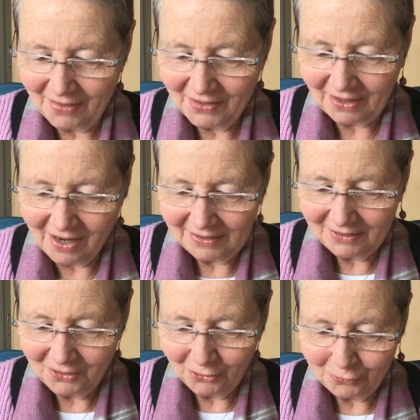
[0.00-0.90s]
the
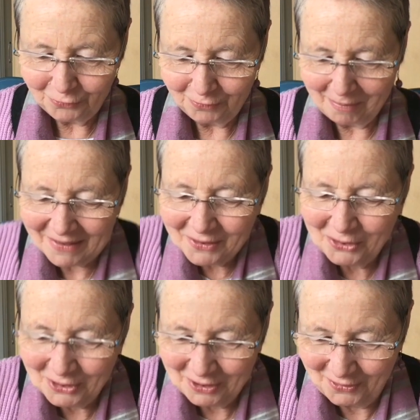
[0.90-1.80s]
kind of
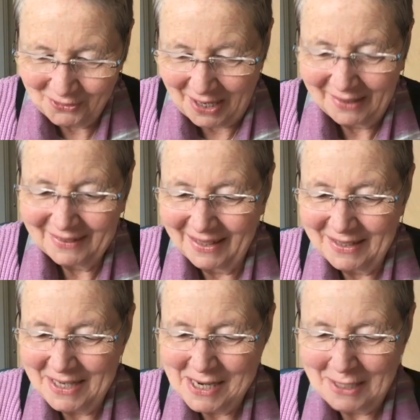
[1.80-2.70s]
medicine, if you like, they
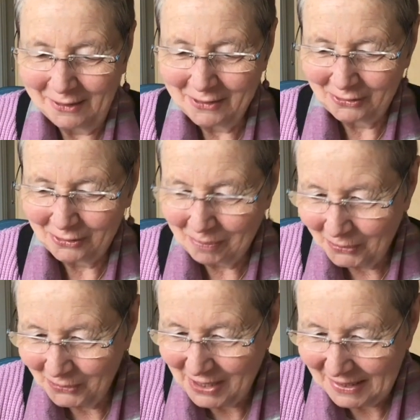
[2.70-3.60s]
need, the
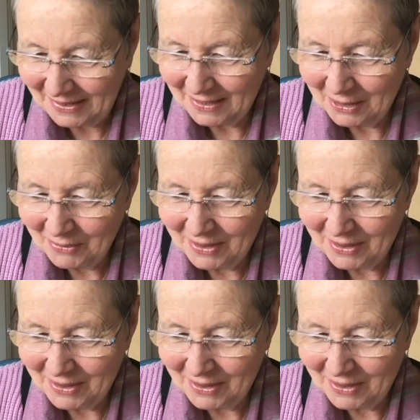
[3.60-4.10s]
support they're needing